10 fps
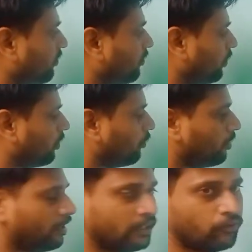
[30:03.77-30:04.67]
is you
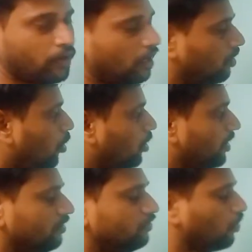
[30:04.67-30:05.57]
getting not
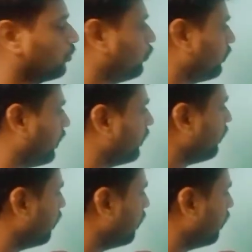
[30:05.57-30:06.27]
getting 0. So then